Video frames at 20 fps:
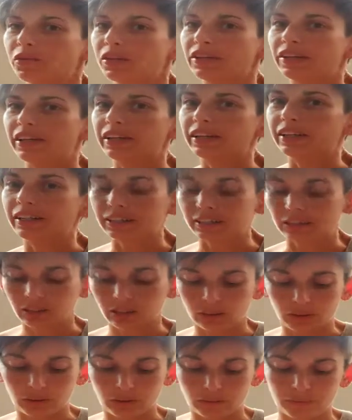They're nice
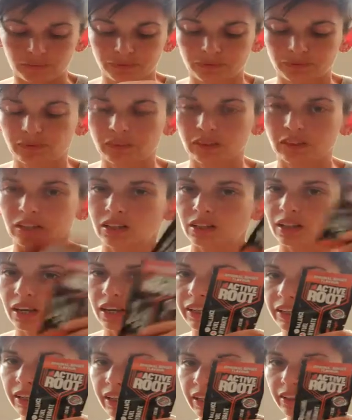too.
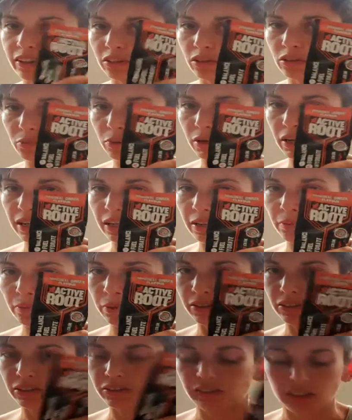And again, another
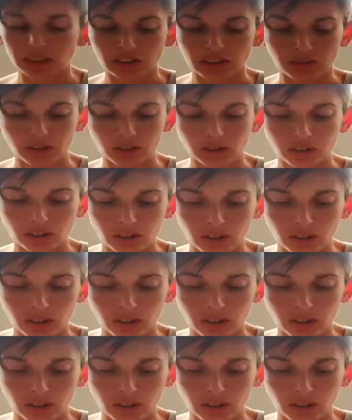pouch of Active Root.